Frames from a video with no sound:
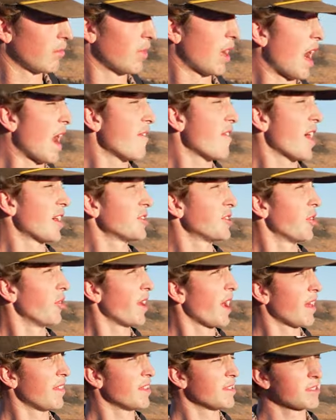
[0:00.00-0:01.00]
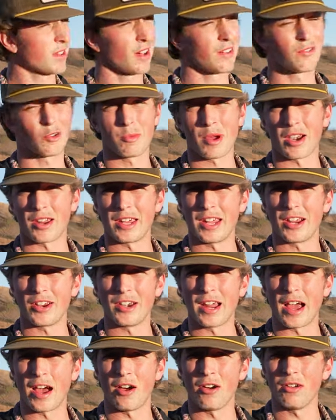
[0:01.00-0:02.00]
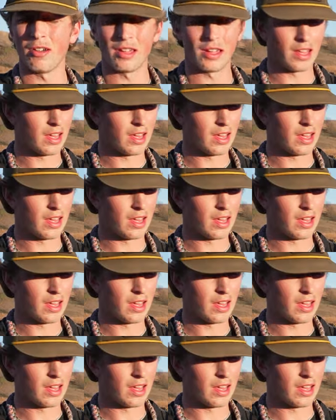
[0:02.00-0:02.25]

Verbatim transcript: I've actually only had this gun for about a year now,